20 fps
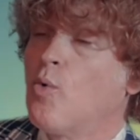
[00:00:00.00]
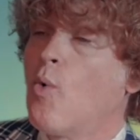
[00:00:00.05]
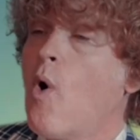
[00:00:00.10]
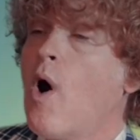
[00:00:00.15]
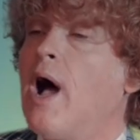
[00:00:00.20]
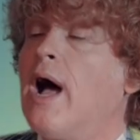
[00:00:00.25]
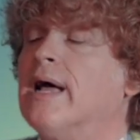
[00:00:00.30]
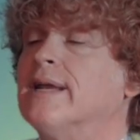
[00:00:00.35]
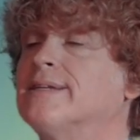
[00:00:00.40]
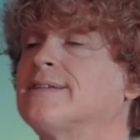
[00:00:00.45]

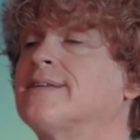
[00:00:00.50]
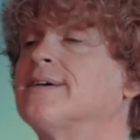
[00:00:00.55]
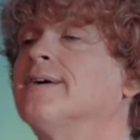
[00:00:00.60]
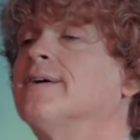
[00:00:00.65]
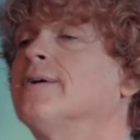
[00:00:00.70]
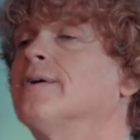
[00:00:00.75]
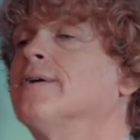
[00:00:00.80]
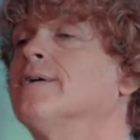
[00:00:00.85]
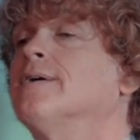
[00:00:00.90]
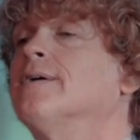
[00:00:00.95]
what
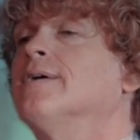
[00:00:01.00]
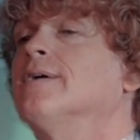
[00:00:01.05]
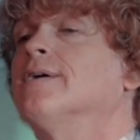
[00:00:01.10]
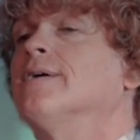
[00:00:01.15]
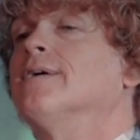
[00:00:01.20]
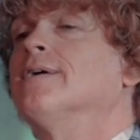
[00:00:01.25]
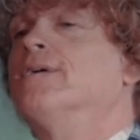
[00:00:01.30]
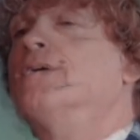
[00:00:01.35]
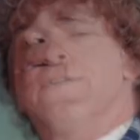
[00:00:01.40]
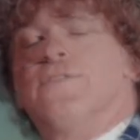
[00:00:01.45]

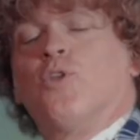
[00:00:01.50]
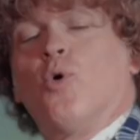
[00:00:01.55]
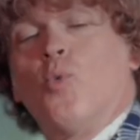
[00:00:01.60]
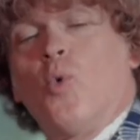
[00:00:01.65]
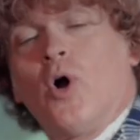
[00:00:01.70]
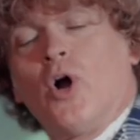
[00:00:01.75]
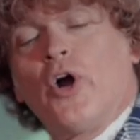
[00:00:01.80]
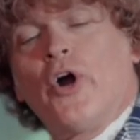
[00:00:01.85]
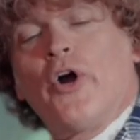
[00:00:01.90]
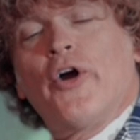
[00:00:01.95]
the
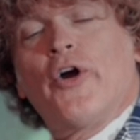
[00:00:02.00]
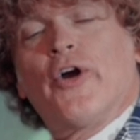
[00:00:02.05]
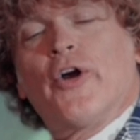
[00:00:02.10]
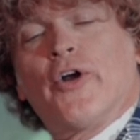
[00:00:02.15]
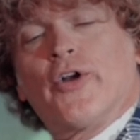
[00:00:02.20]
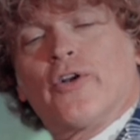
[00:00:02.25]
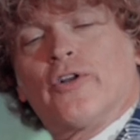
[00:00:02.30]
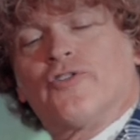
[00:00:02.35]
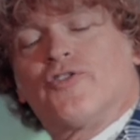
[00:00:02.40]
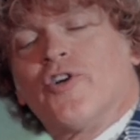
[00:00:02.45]

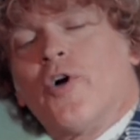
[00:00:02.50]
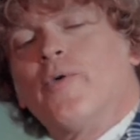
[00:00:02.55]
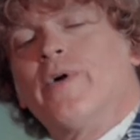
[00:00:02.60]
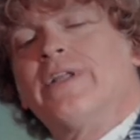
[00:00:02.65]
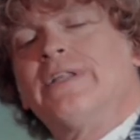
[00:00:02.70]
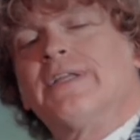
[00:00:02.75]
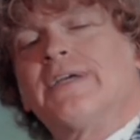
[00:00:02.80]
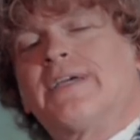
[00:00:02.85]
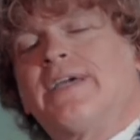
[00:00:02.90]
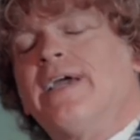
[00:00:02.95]
word so
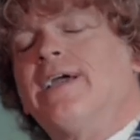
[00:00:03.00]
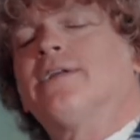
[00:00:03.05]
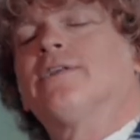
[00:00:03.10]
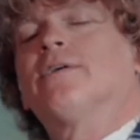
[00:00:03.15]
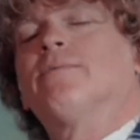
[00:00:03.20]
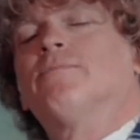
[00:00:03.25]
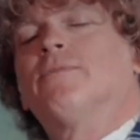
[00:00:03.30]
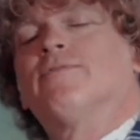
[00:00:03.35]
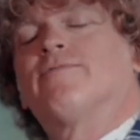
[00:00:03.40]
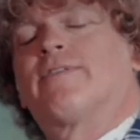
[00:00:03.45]
in the
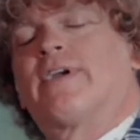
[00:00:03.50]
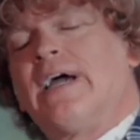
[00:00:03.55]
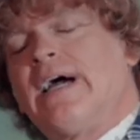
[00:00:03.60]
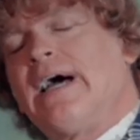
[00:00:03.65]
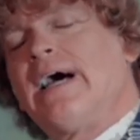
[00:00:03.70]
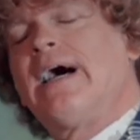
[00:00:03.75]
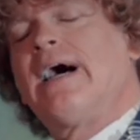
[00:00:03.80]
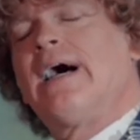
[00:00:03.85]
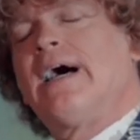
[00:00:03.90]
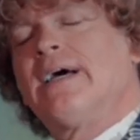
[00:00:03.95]
kingdom of
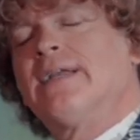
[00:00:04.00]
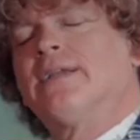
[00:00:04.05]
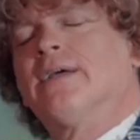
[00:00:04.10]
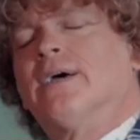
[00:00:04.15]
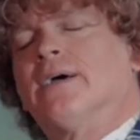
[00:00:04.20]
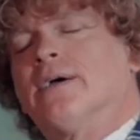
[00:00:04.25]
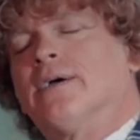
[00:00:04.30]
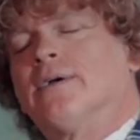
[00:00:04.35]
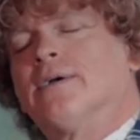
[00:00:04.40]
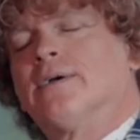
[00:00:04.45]

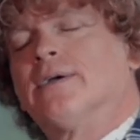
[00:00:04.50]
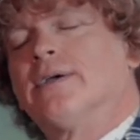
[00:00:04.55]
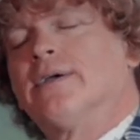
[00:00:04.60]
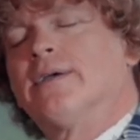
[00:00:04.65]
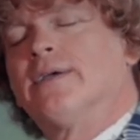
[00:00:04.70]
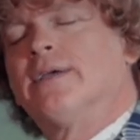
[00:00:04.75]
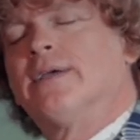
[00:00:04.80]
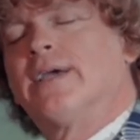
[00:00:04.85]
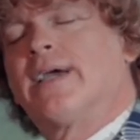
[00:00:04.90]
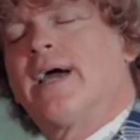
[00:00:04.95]
God
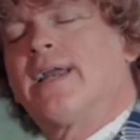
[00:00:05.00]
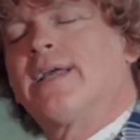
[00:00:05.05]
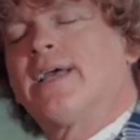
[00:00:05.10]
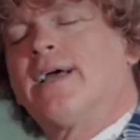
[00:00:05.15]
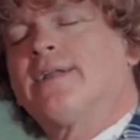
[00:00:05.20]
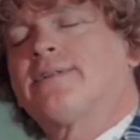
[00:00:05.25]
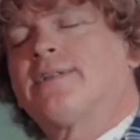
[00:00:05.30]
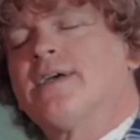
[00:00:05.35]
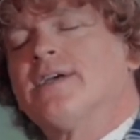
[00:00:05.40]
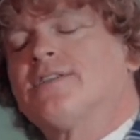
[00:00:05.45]
you got to
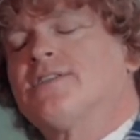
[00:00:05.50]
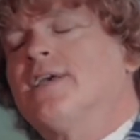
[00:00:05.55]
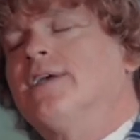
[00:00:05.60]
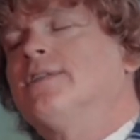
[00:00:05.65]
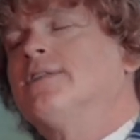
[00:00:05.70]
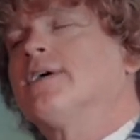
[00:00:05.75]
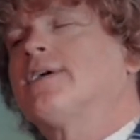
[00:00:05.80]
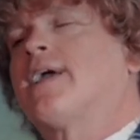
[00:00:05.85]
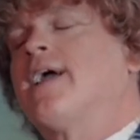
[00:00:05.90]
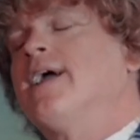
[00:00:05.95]
get this
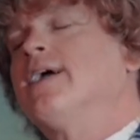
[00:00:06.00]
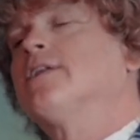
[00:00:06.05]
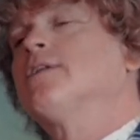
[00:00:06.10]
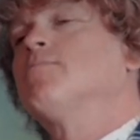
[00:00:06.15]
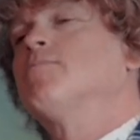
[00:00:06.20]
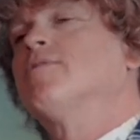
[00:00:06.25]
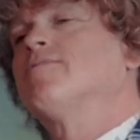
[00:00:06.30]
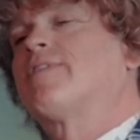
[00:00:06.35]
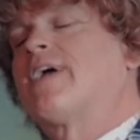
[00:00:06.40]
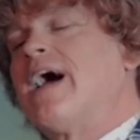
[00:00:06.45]
in the
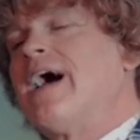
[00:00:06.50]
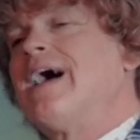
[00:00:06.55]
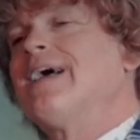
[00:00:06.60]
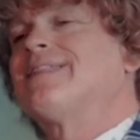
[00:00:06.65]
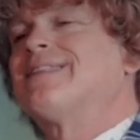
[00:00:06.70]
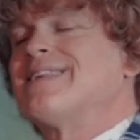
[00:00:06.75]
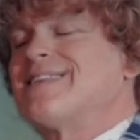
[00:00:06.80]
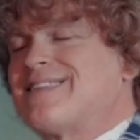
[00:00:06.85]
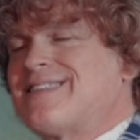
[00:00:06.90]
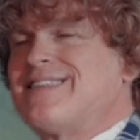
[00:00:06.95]
kingdom of
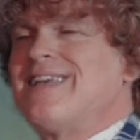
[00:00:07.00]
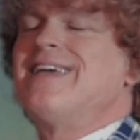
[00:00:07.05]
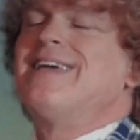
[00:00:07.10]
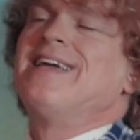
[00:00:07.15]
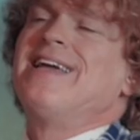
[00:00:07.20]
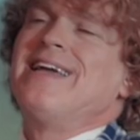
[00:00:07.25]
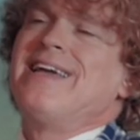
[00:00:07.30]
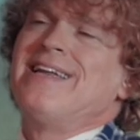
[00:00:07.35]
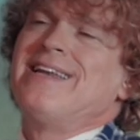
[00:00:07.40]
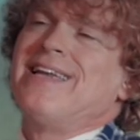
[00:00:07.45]
God the
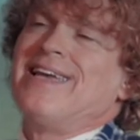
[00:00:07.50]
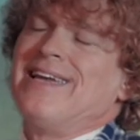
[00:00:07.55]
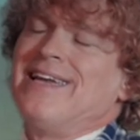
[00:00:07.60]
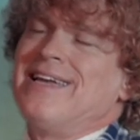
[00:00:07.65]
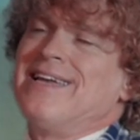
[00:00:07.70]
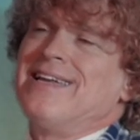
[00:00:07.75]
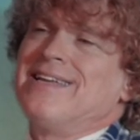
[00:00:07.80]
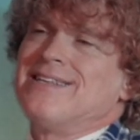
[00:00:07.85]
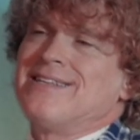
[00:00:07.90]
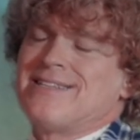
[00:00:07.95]
seed
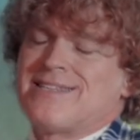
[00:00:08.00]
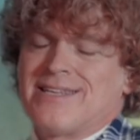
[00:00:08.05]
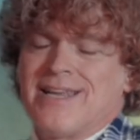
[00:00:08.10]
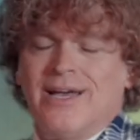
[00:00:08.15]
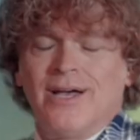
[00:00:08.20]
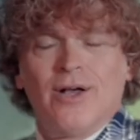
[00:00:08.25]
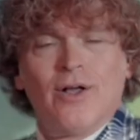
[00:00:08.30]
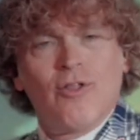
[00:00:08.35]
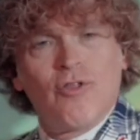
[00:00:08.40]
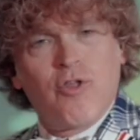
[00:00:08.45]
is
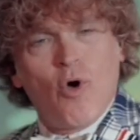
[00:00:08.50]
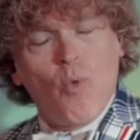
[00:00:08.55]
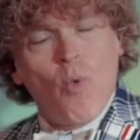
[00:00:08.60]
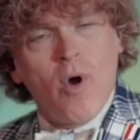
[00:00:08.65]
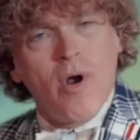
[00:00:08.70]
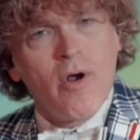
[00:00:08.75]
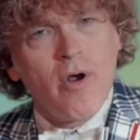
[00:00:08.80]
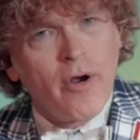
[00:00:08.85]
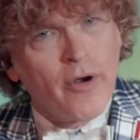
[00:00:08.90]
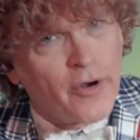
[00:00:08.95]
the
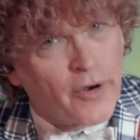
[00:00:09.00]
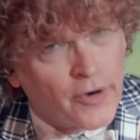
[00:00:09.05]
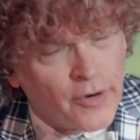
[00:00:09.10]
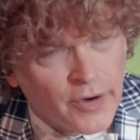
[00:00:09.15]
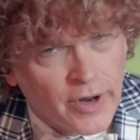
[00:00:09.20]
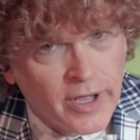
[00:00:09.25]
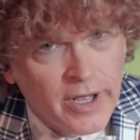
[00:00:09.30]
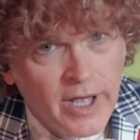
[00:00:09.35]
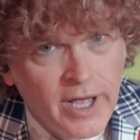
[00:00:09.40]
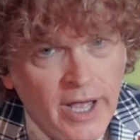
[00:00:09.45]

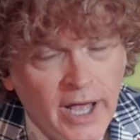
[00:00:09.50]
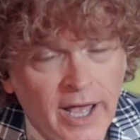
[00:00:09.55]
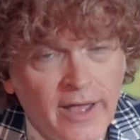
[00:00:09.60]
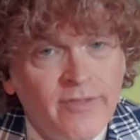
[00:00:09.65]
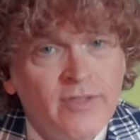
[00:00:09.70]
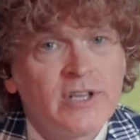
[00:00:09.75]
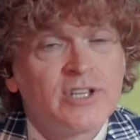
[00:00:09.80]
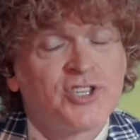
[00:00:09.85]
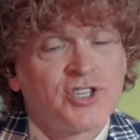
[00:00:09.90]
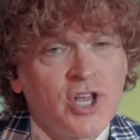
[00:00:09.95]
word
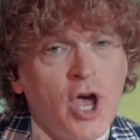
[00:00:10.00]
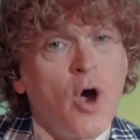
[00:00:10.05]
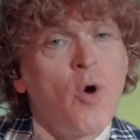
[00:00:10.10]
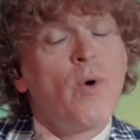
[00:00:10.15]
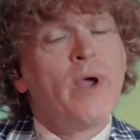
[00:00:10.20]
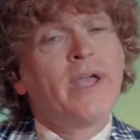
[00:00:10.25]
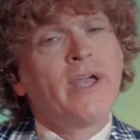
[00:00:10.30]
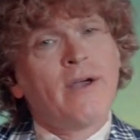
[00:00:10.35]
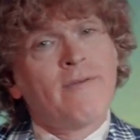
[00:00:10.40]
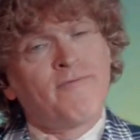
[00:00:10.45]
and the sowing